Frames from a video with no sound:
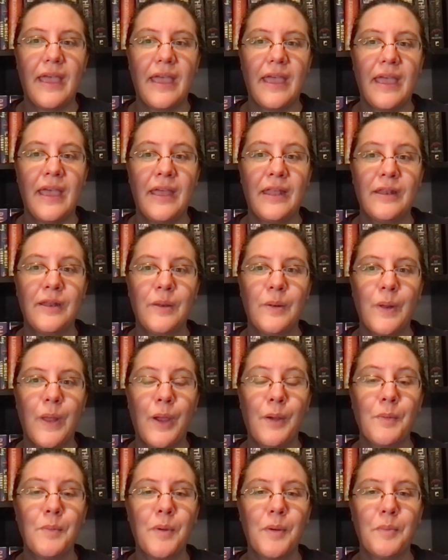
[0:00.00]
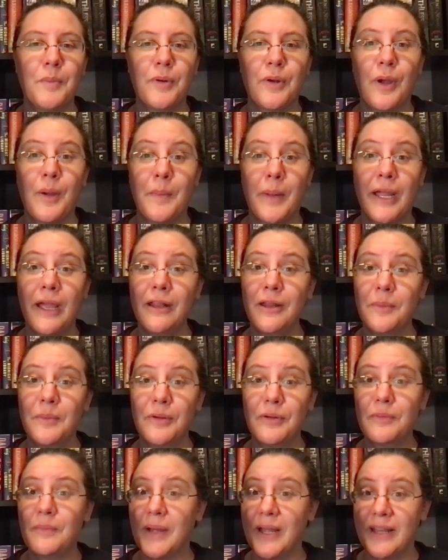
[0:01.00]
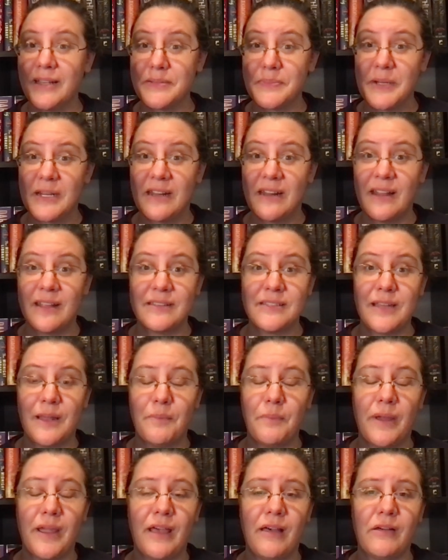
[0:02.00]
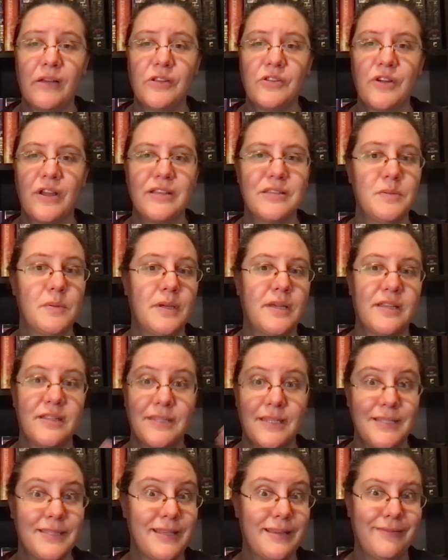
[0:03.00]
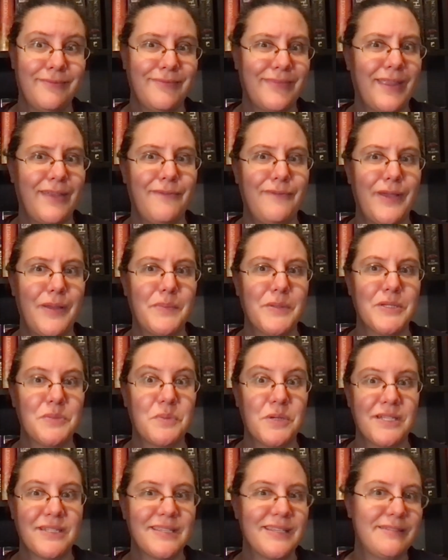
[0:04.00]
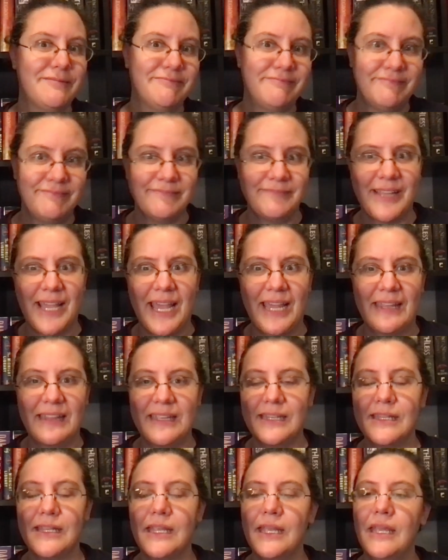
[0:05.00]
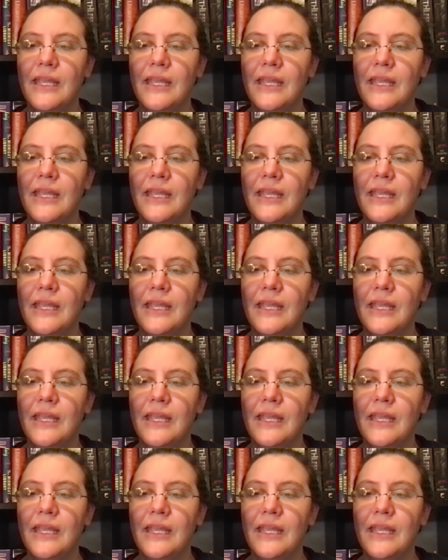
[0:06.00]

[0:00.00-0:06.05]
And I remember on my honeymoon, my husband and I stopped by Alcatraz because it's a famous prison island.